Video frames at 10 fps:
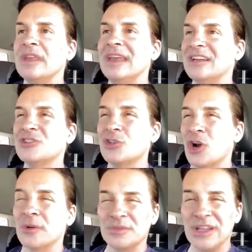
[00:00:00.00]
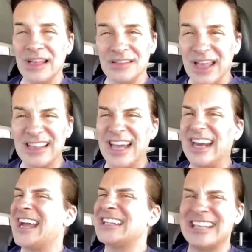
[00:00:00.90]
in a circumstance like that
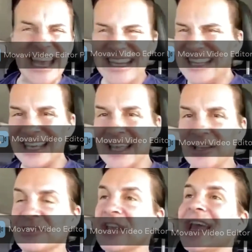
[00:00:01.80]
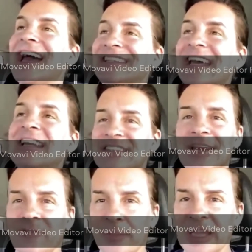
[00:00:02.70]
as anything else, and yet it's
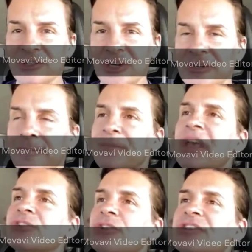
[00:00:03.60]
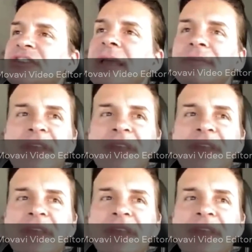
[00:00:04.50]
never mentioned. So the same